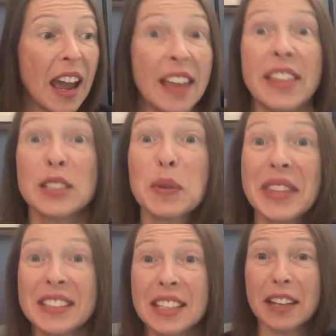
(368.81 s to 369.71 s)
And that's what
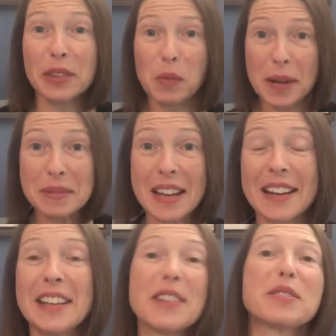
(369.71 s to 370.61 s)
they say on the
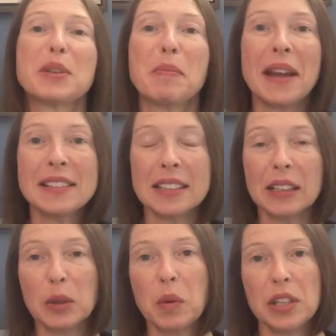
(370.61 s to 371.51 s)
website here. So
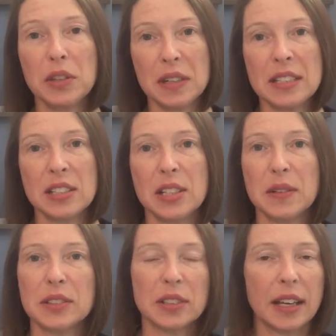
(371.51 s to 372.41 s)
basically what you need to do
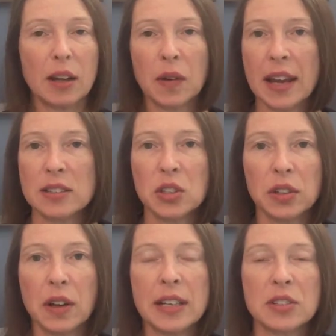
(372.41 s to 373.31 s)
is you're like, okay, I still
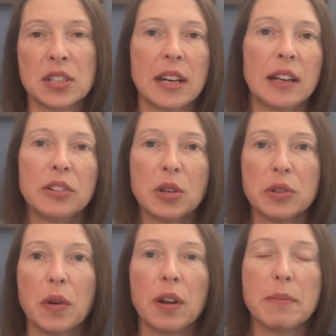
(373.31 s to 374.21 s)
don't understand. I don't
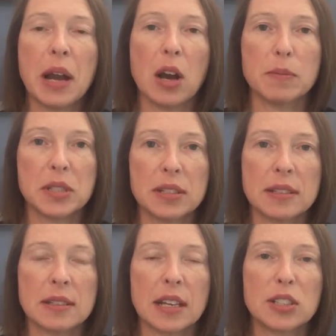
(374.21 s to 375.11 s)
know all my options
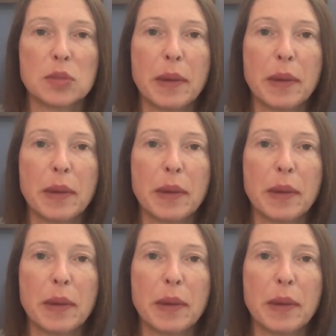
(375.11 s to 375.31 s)
and such.